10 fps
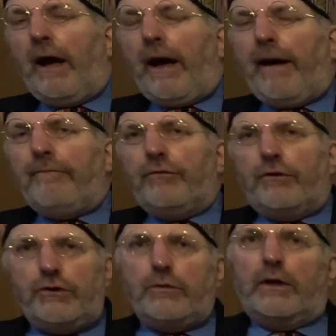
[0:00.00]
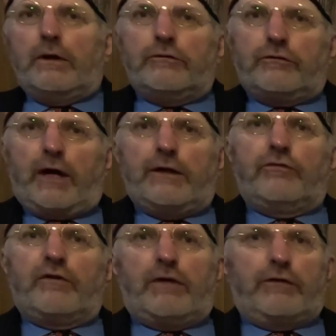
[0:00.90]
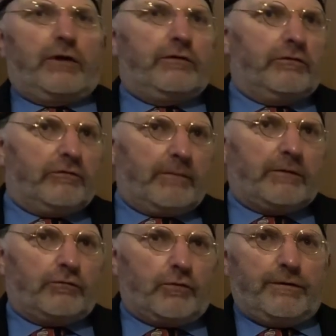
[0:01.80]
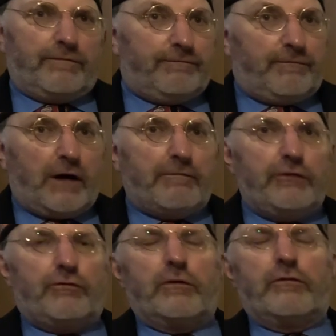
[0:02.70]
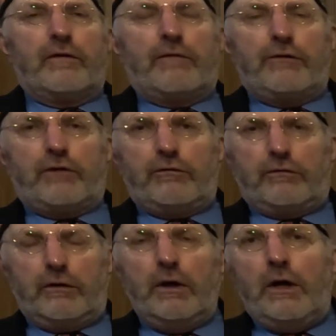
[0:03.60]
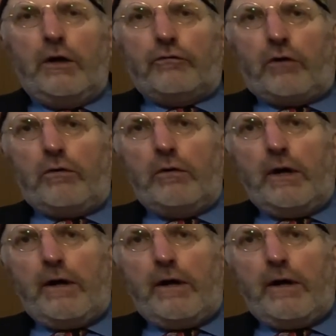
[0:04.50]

and the newer Chinese civilization, sometimes called the Far Eastern civilization. So